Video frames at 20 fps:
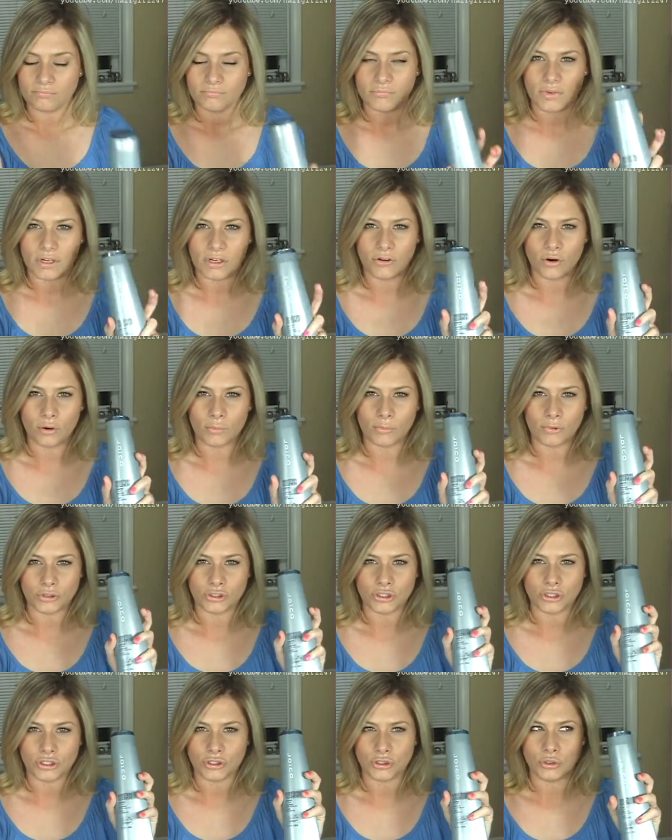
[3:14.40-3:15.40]
normal
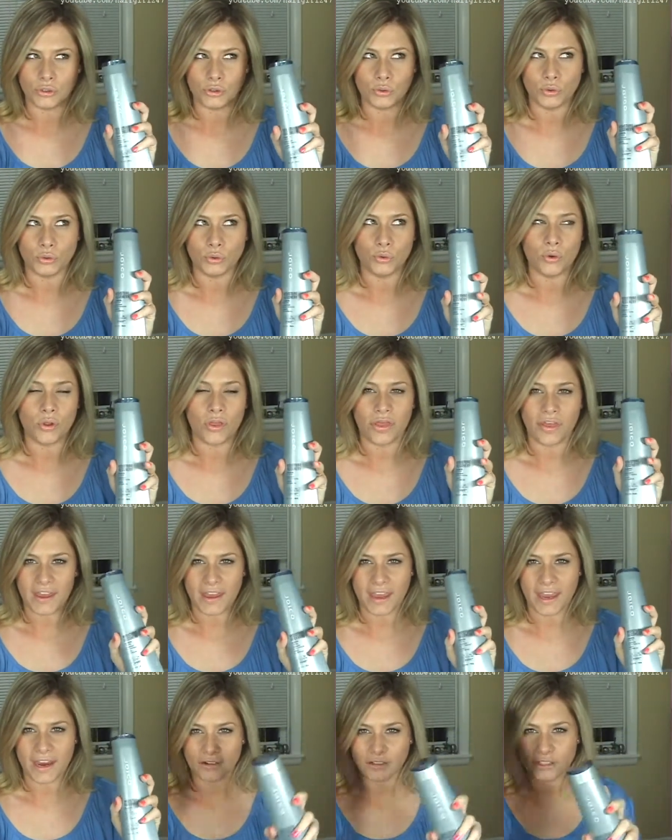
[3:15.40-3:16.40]
to thick
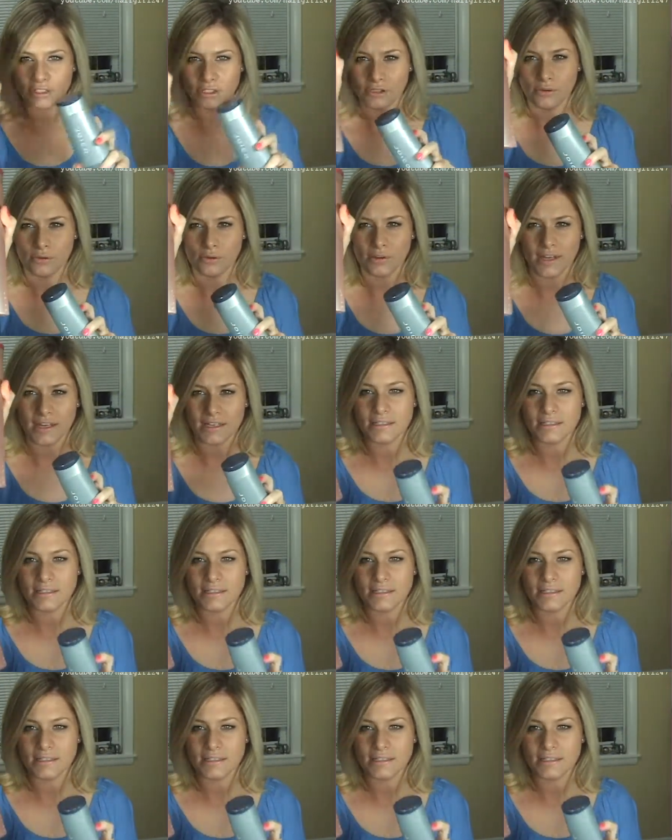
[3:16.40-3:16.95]
hair too.